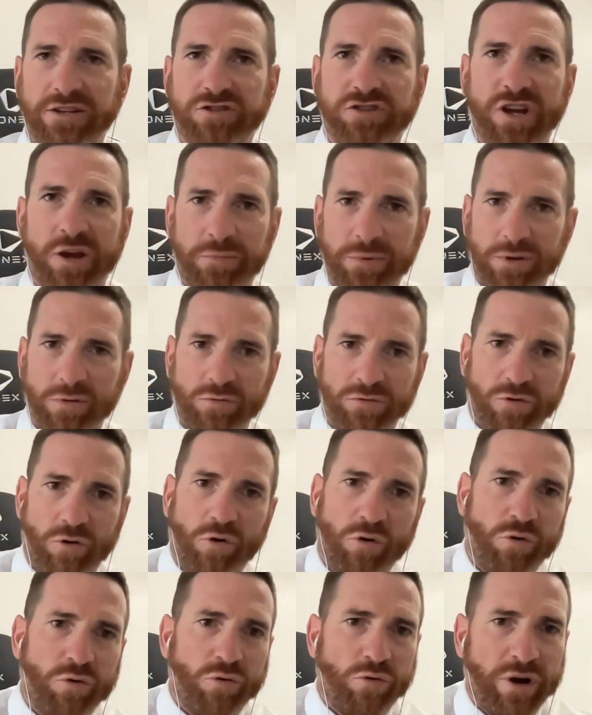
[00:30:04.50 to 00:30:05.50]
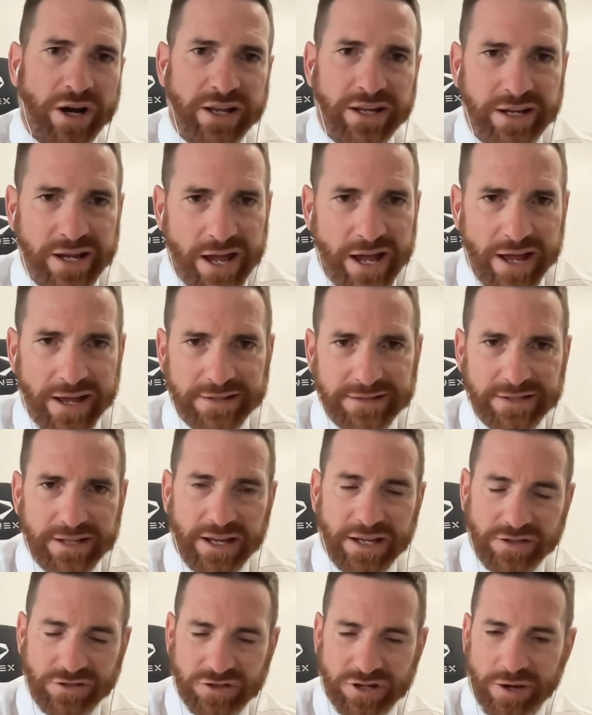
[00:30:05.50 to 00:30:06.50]
Chappie was already gassed.
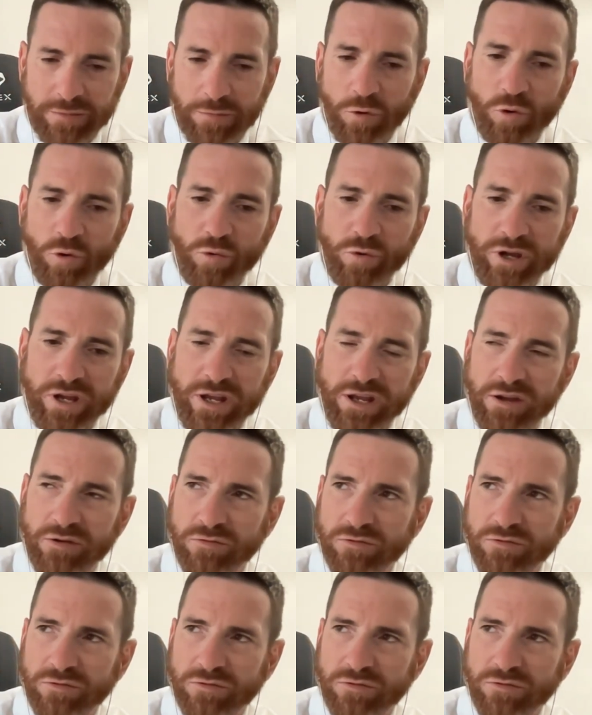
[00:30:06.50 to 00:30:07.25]
And Chap, all we hear